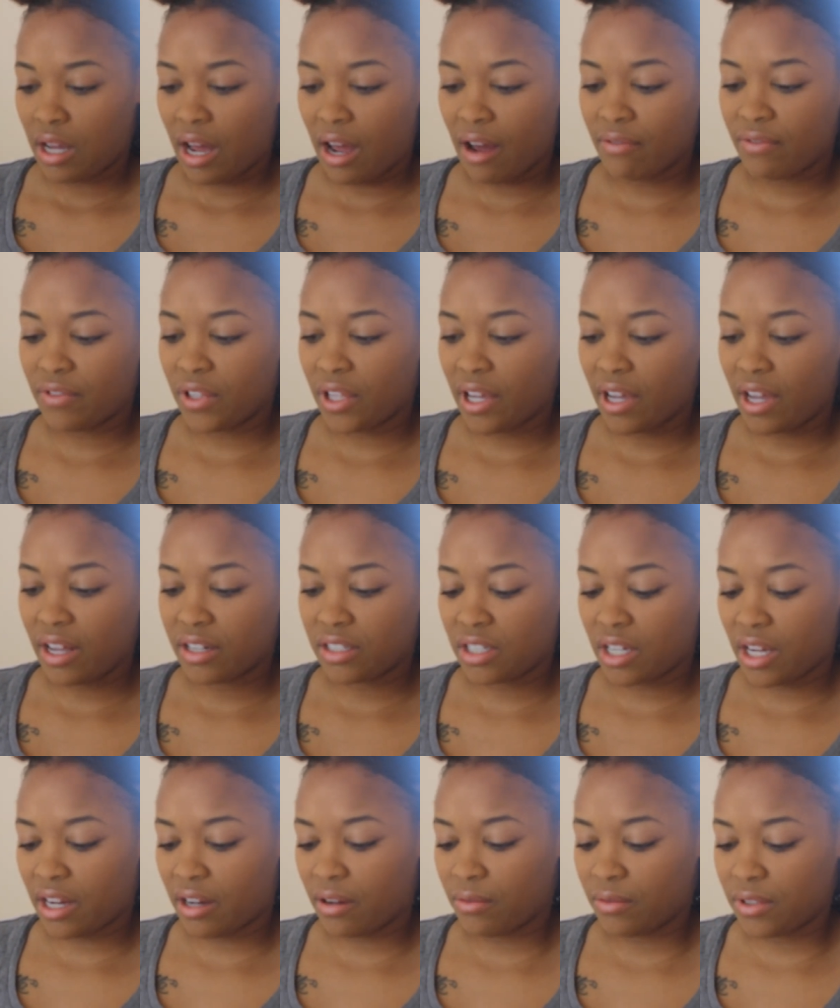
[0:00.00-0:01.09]
I feel like
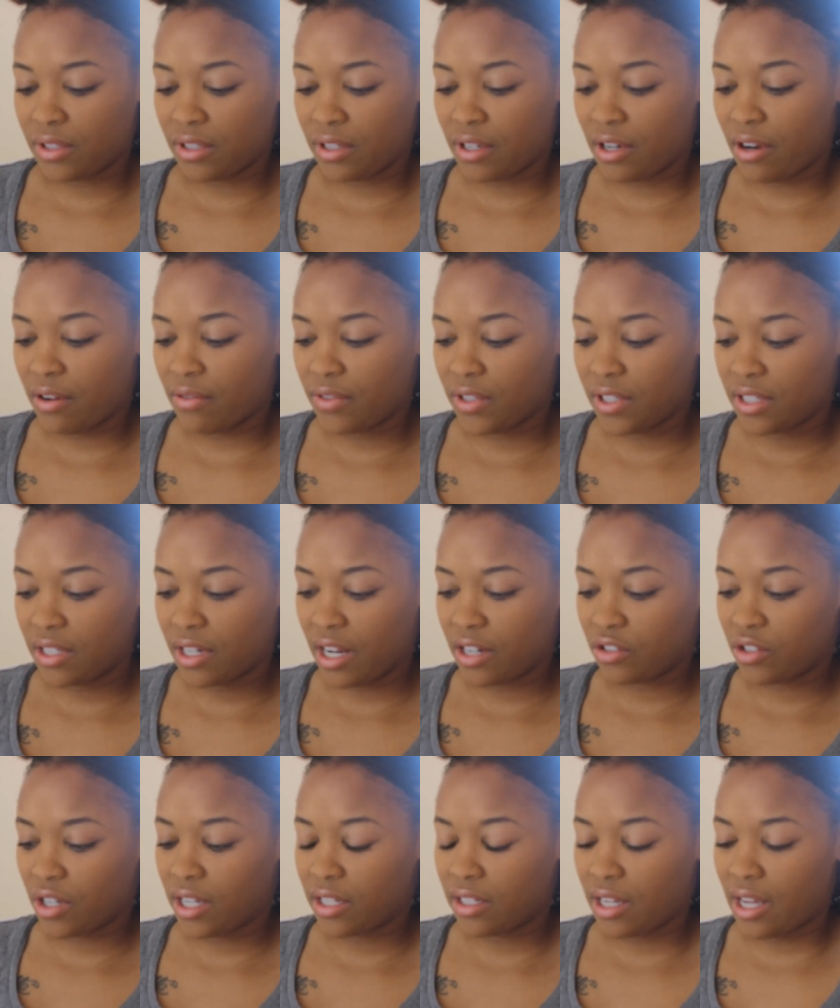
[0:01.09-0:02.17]
I, I was nervous and I
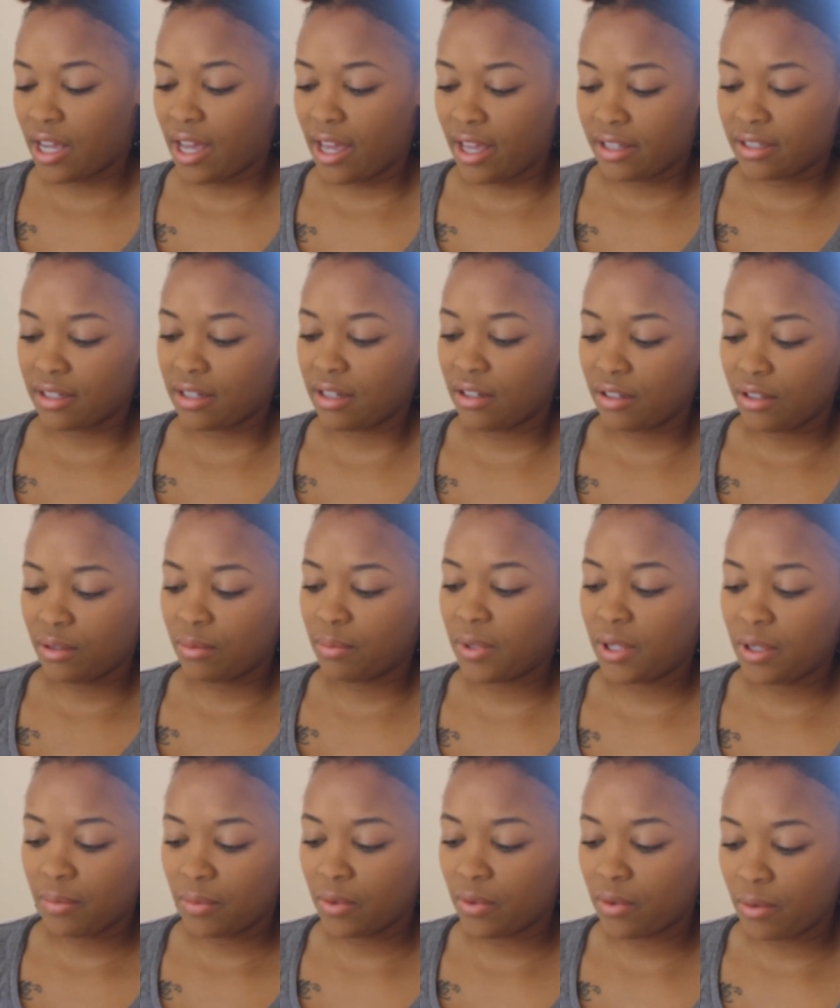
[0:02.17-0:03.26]
tried to ask other
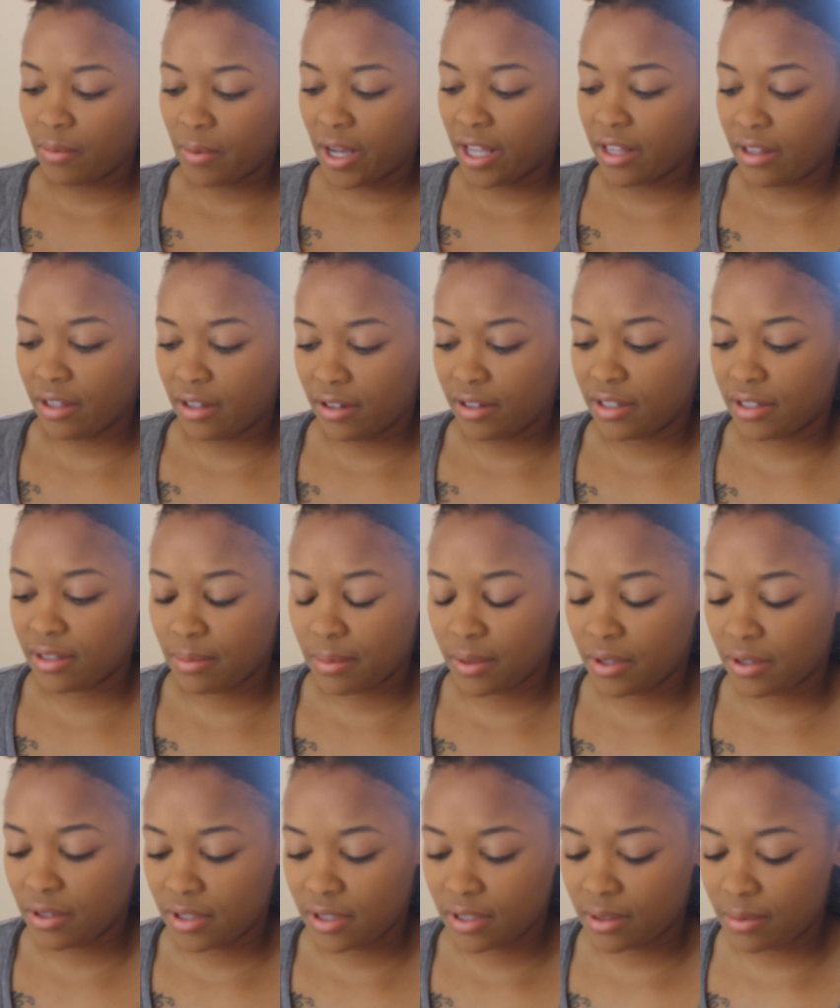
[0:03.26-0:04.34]
people about their
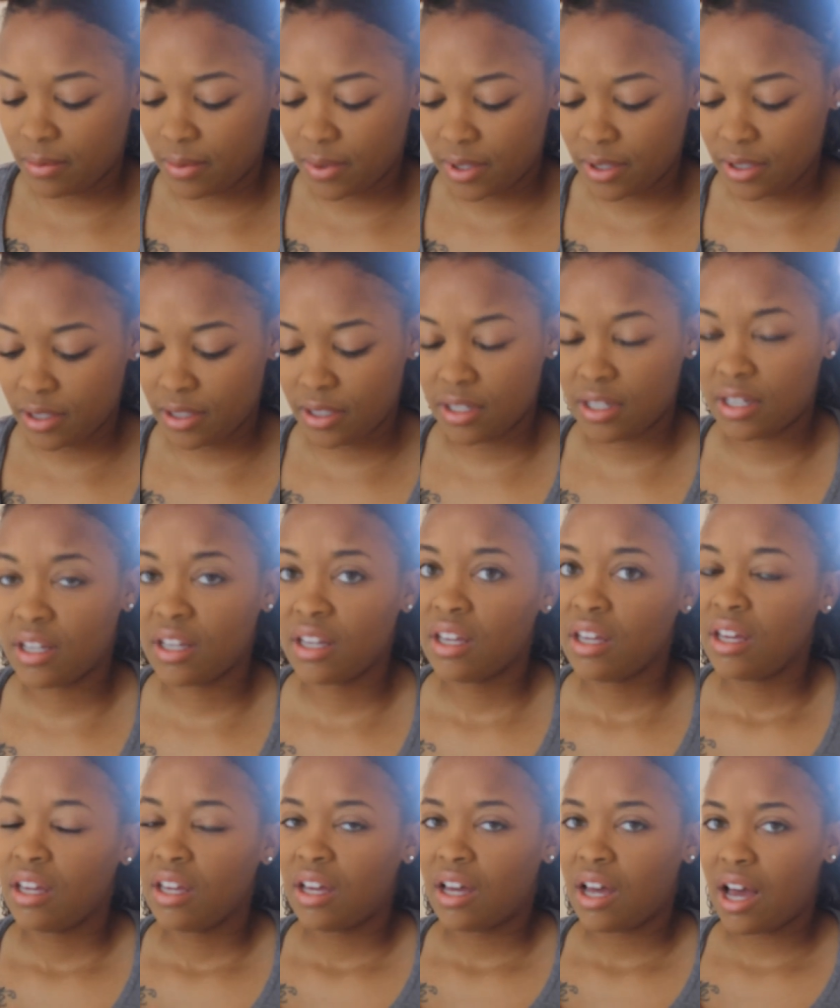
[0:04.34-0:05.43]
experience, but
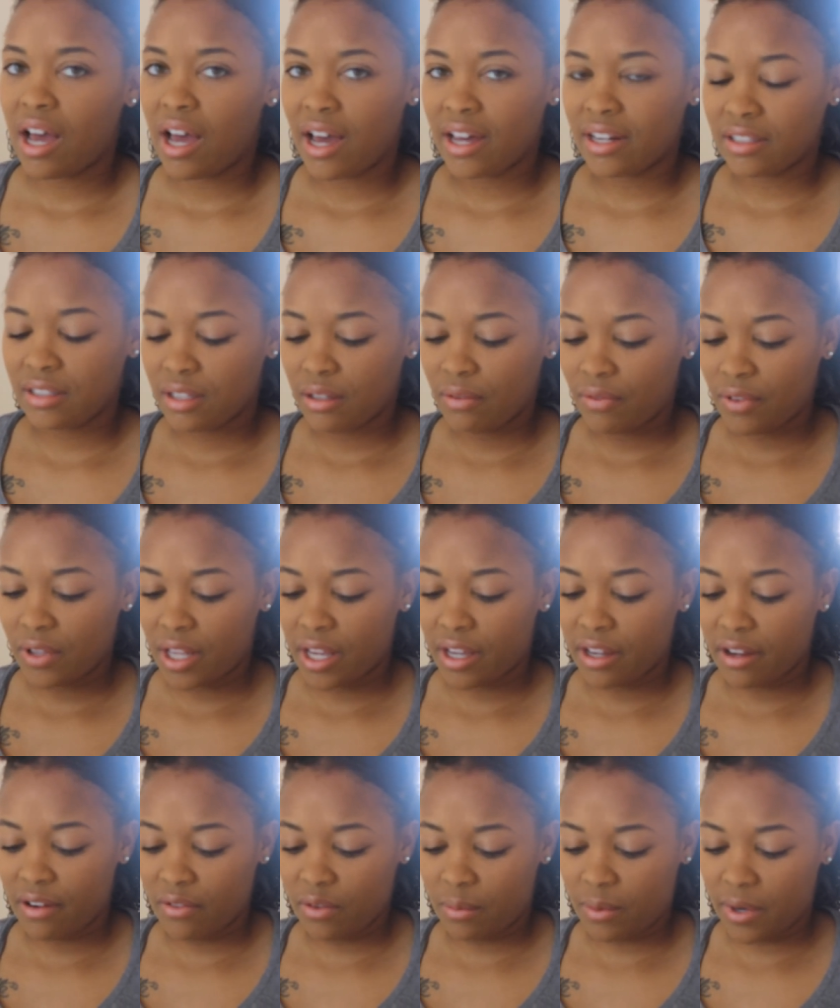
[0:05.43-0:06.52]
I honestly feel
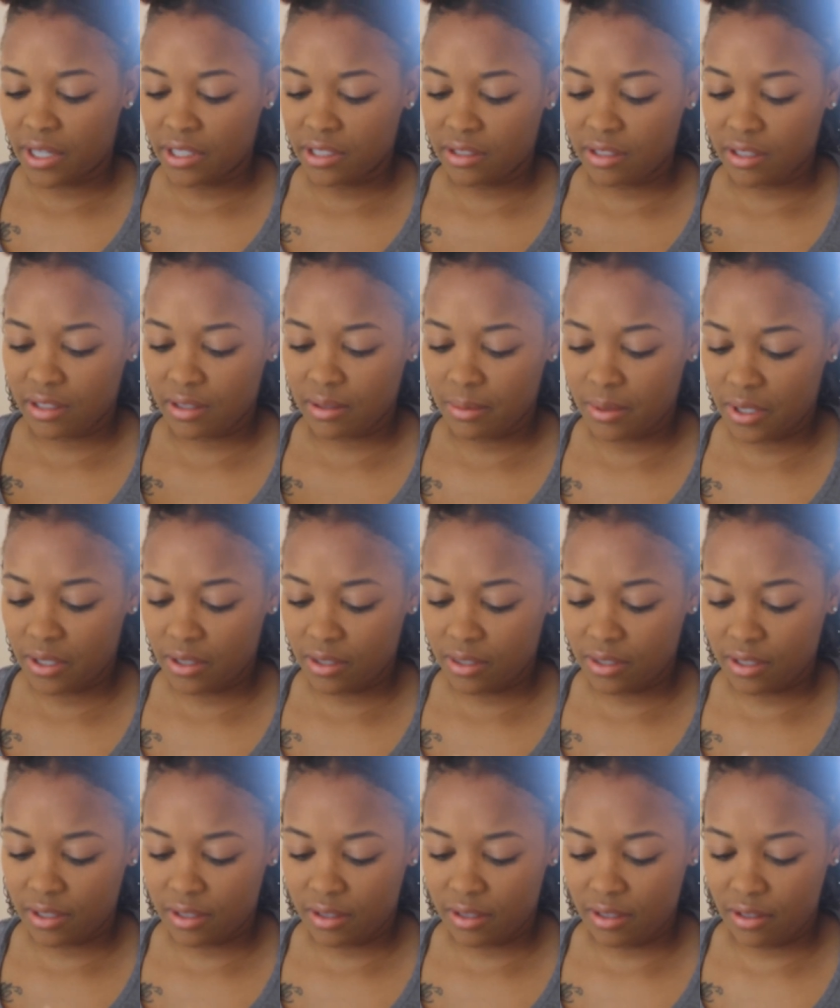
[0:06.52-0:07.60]
like everybody's
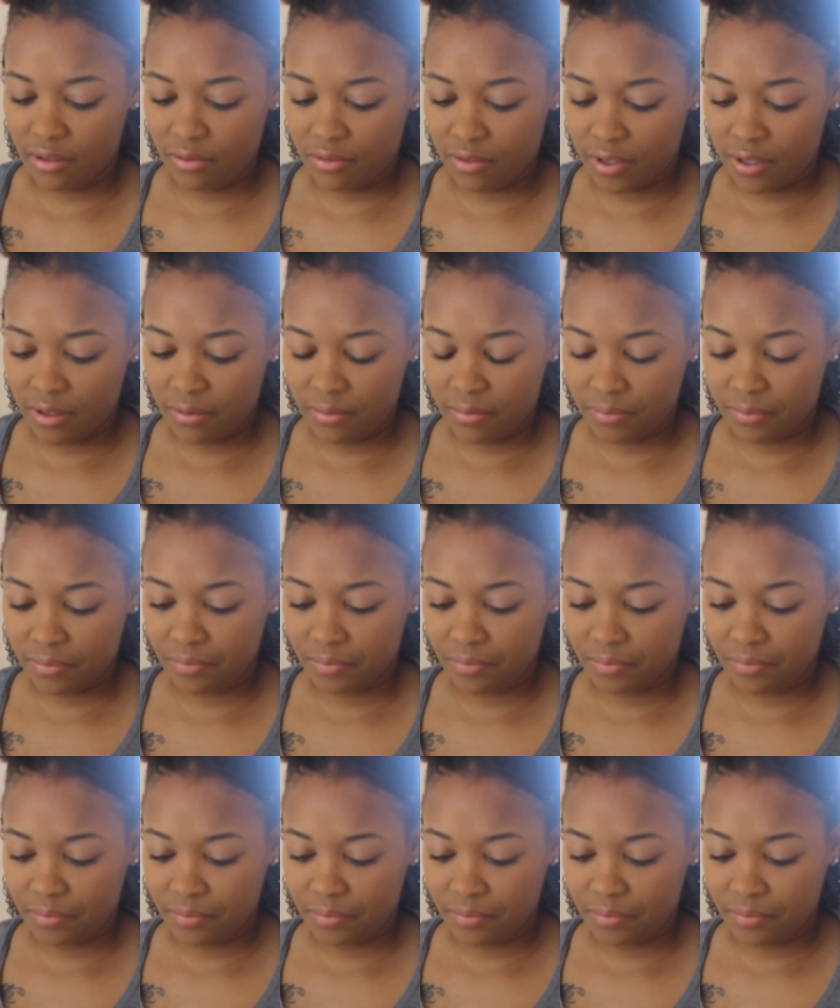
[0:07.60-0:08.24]
experience is different.